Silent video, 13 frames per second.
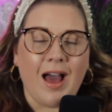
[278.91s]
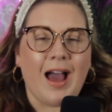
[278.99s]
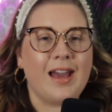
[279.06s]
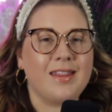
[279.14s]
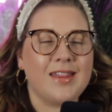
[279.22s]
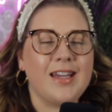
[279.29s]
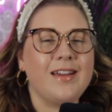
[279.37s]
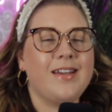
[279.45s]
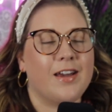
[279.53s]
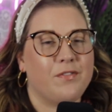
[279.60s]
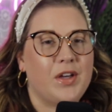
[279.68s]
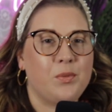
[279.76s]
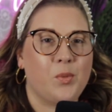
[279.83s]
I think,
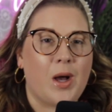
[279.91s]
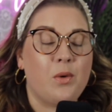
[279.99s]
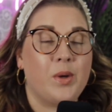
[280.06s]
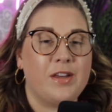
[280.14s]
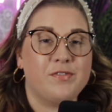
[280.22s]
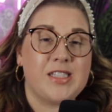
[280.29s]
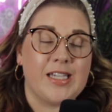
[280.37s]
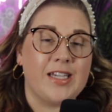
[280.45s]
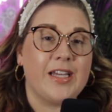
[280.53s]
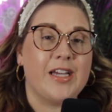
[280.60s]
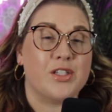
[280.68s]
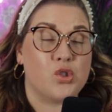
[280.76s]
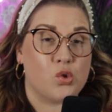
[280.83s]
given what we've seen
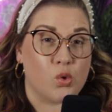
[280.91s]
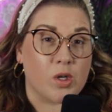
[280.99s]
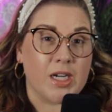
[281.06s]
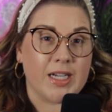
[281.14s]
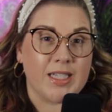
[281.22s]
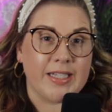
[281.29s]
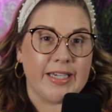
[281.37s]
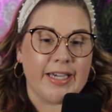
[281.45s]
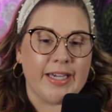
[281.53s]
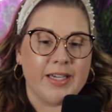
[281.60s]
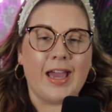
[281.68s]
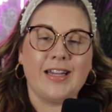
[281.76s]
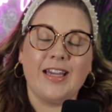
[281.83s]

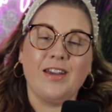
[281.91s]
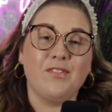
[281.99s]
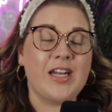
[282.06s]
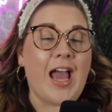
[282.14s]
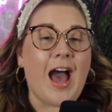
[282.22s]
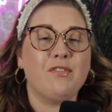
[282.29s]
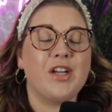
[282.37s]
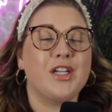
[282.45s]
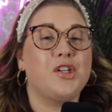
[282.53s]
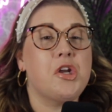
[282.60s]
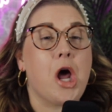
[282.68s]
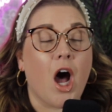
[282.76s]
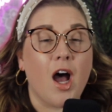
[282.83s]
historically, and even
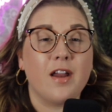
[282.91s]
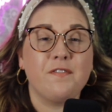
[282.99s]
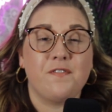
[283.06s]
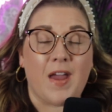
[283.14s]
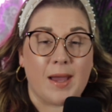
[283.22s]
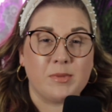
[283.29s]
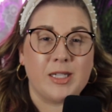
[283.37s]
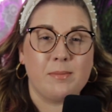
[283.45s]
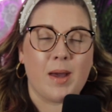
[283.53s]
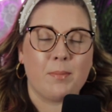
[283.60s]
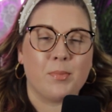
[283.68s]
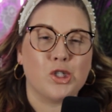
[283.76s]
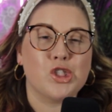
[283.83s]
having non family
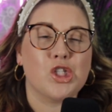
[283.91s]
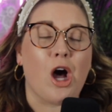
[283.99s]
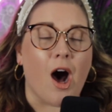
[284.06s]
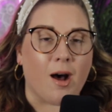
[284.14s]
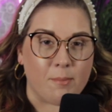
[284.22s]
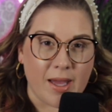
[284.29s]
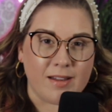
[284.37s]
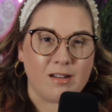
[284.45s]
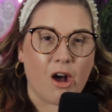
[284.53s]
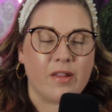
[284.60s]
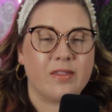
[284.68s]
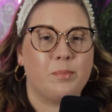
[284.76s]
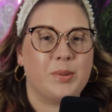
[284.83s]
members comment
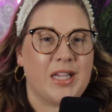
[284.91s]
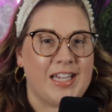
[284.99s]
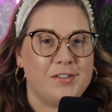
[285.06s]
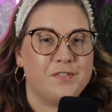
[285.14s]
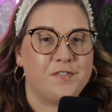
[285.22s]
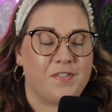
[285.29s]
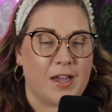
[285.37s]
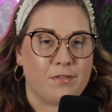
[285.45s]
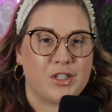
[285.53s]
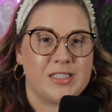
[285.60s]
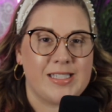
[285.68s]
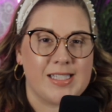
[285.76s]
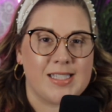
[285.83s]
on the blatant
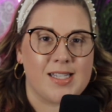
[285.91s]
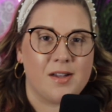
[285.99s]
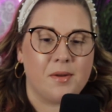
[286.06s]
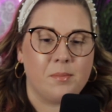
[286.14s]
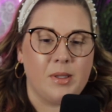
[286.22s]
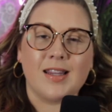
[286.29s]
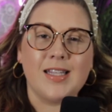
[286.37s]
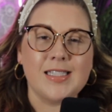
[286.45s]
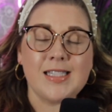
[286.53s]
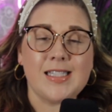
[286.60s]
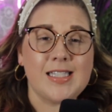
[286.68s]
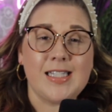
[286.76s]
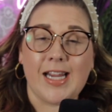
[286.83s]
favoritism,
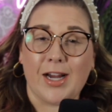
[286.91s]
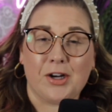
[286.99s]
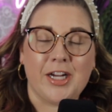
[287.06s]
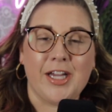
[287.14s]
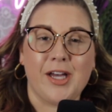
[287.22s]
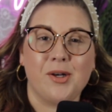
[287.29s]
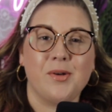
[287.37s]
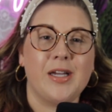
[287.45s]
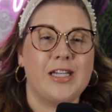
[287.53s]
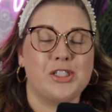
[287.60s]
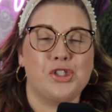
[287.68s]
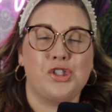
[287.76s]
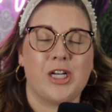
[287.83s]
this scenario
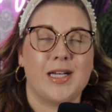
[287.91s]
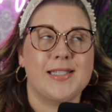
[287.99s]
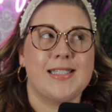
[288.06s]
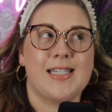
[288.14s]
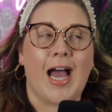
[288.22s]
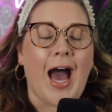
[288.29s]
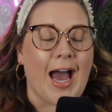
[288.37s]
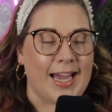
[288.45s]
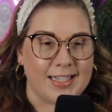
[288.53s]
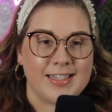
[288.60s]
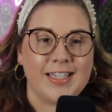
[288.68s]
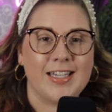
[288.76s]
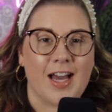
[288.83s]
is just
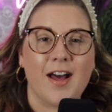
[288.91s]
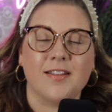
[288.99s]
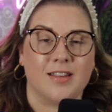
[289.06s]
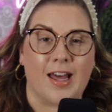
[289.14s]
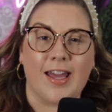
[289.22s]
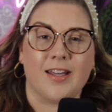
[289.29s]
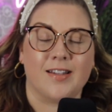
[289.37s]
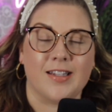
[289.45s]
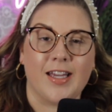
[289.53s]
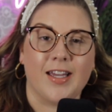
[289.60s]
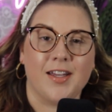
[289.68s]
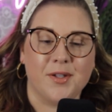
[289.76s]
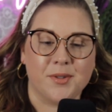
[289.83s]
highly
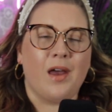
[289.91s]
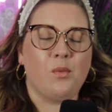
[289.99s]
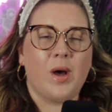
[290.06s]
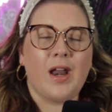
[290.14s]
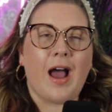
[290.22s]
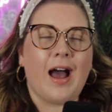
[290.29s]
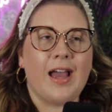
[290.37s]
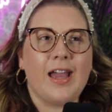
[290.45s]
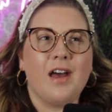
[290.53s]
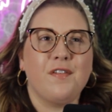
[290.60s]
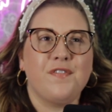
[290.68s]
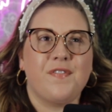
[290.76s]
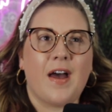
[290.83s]
unlikely. And what I
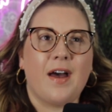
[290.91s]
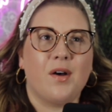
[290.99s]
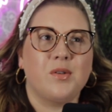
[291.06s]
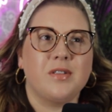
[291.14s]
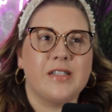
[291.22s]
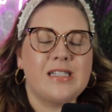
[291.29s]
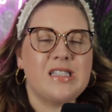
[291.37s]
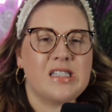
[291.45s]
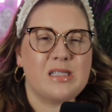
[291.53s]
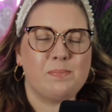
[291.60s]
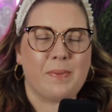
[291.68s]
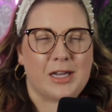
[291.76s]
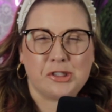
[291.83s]
have found
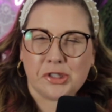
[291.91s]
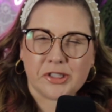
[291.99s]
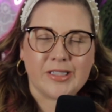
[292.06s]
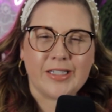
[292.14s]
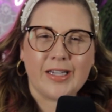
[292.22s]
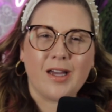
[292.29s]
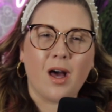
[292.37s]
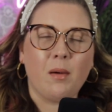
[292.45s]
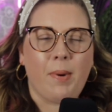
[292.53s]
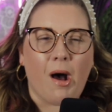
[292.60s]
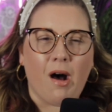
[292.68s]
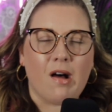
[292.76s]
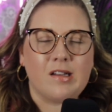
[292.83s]
especially
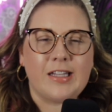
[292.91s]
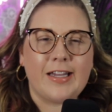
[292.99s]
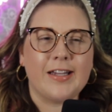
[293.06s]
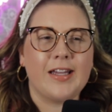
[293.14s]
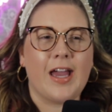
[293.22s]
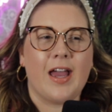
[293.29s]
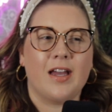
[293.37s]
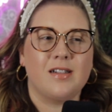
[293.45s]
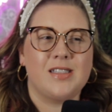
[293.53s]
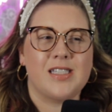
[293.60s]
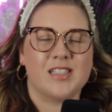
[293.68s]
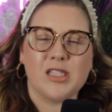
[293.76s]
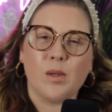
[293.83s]
appalling
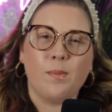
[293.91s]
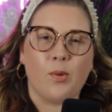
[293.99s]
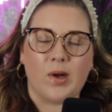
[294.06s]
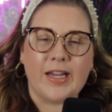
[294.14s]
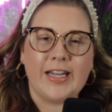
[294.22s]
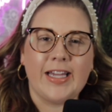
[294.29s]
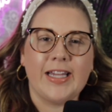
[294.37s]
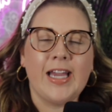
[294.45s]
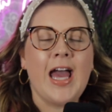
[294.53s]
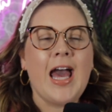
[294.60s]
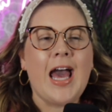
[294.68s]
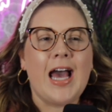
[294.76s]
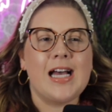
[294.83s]
and disappointing
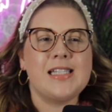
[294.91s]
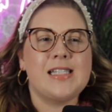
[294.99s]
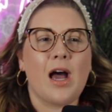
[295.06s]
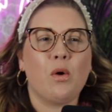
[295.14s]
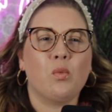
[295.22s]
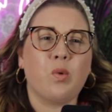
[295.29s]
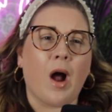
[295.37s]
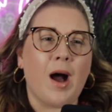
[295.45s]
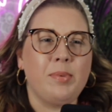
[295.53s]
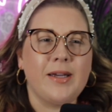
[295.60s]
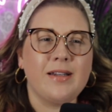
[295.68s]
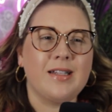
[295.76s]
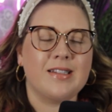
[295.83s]
is that
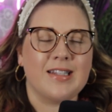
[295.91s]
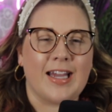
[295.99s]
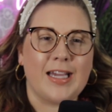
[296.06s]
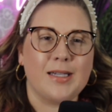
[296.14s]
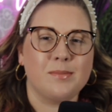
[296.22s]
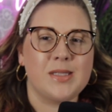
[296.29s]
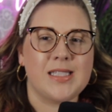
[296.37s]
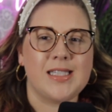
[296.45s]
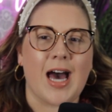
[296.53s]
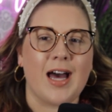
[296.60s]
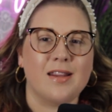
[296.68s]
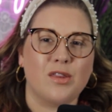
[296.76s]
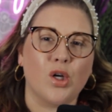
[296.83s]
Robyn claims
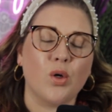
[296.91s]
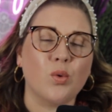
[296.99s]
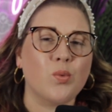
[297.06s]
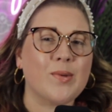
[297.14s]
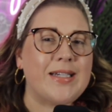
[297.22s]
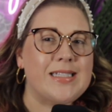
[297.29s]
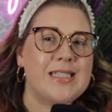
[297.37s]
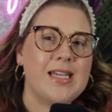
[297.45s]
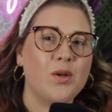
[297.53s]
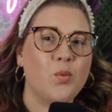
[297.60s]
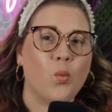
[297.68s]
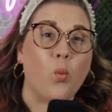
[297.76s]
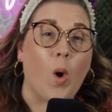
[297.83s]
that the
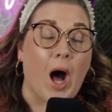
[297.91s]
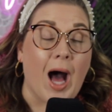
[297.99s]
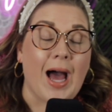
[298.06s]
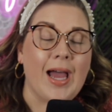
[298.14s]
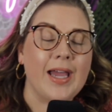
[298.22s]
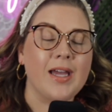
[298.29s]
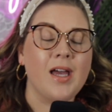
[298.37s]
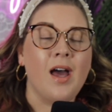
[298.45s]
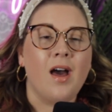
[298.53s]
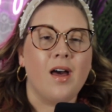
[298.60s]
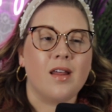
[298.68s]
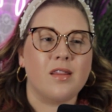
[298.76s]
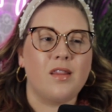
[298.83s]
reason why
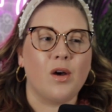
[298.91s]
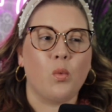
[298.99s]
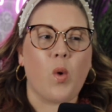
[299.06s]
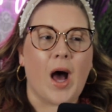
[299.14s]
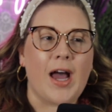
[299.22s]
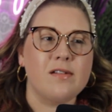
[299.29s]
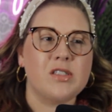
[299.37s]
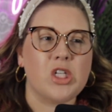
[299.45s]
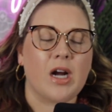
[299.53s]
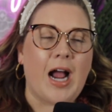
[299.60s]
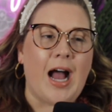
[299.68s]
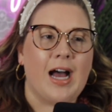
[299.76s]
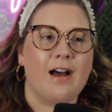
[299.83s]
the wives
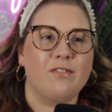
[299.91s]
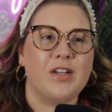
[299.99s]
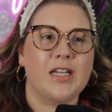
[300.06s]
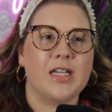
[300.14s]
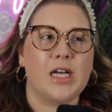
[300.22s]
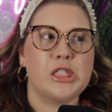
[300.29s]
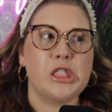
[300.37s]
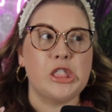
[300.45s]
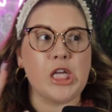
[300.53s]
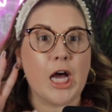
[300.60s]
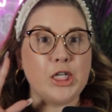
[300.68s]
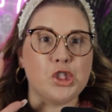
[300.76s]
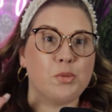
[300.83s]
are having
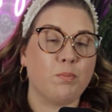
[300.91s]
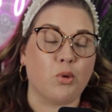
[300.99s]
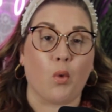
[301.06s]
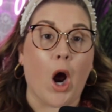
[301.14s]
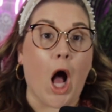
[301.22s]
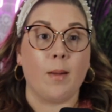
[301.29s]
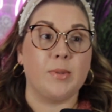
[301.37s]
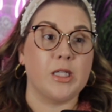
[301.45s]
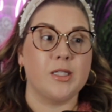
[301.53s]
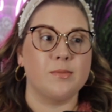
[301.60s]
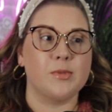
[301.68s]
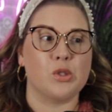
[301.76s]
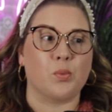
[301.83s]
such
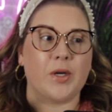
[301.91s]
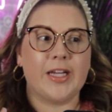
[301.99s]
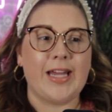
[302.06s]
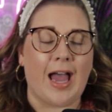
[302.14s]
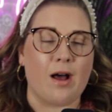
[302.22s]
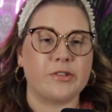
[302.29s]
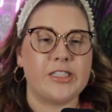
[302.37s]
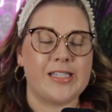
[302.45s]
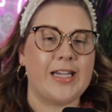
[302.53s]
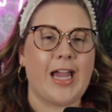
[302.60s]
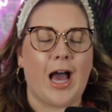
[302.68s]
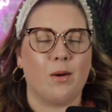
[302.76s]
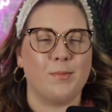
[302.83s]
problems
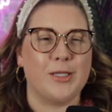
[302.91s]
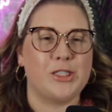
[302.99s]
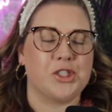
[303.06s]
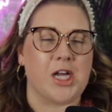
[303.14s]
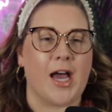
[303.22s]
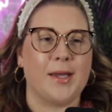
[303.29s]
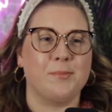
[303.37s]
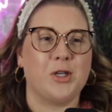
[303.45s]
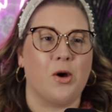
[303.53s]
recounting how much time